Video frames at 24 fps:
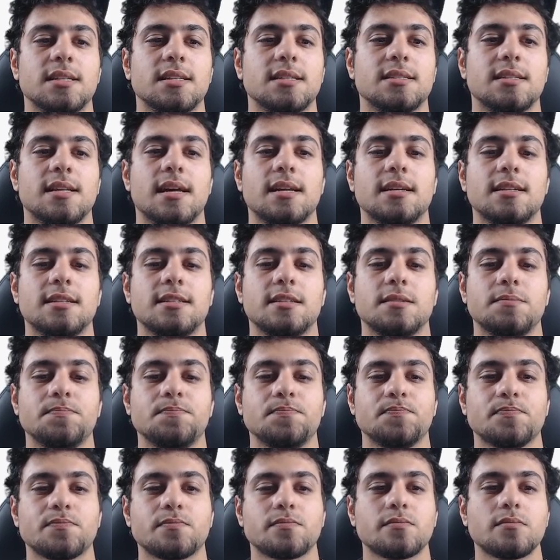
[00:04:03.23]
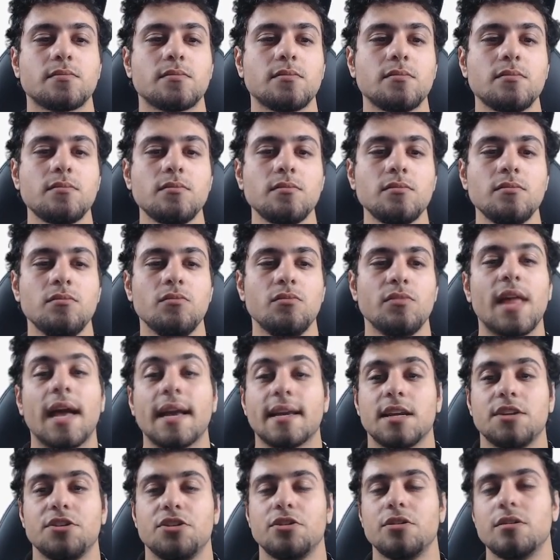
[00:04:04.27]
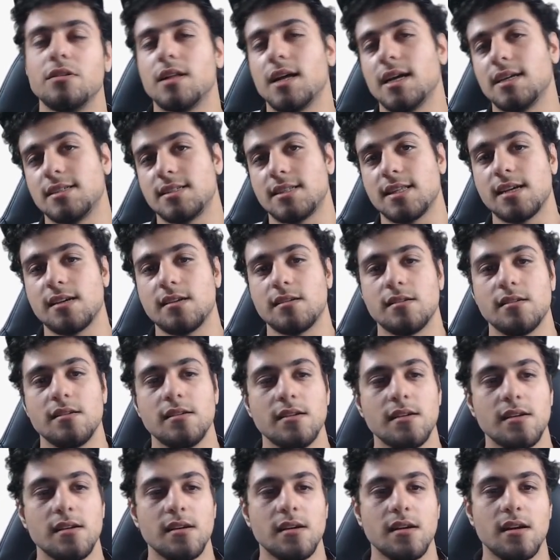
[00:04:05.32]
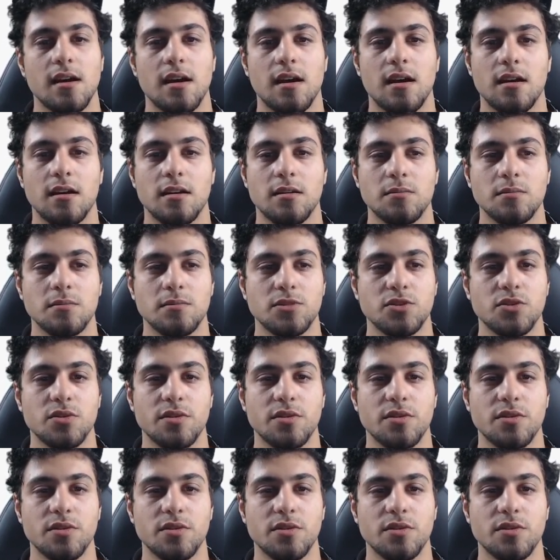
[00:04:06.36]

that can utilize that sort of